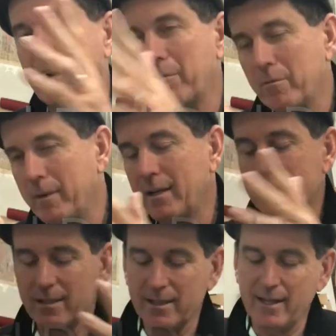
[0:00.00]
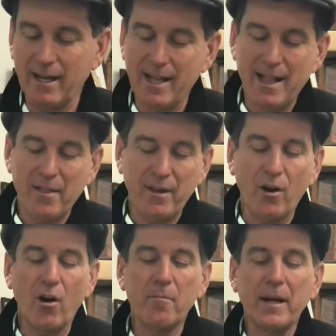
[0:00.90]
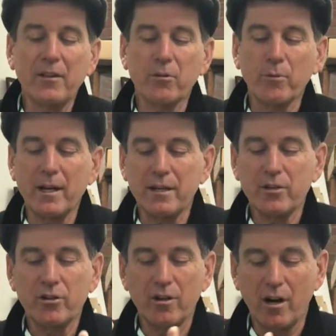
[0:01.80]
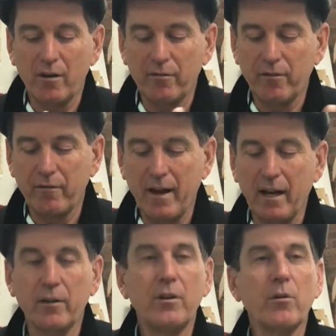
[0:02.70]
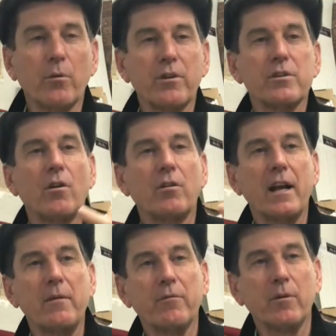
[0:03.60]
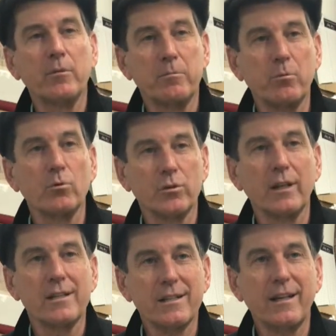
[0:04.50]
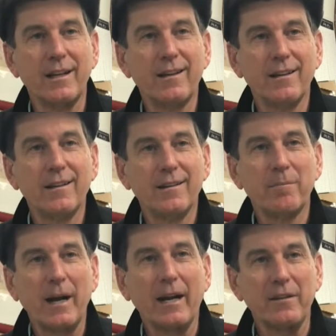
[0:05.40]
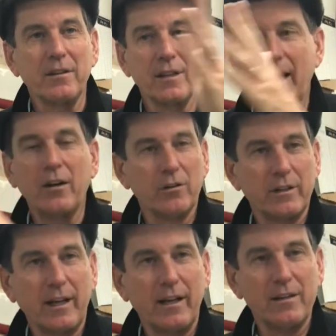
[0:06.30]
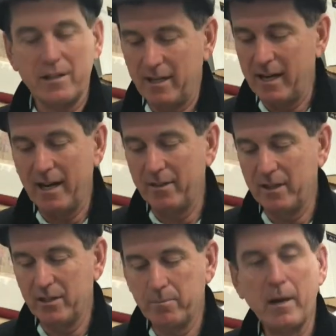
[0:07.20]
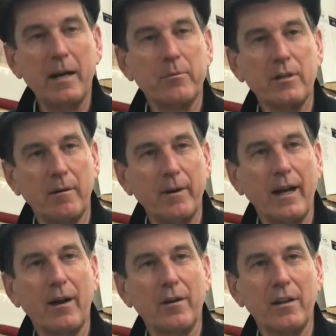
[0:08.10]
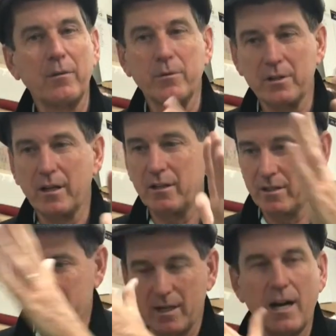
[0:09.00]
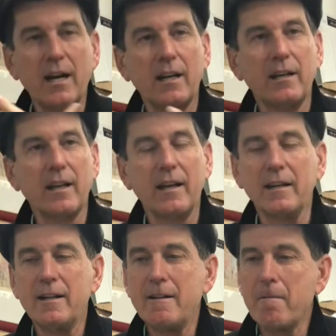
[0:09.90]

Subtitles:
Cameron makes this and that. They all make their rendition of the Fang. You know where this all came from was Bruce Litsky. Back in the Langert days, he had these pipes coming out, and it was a design that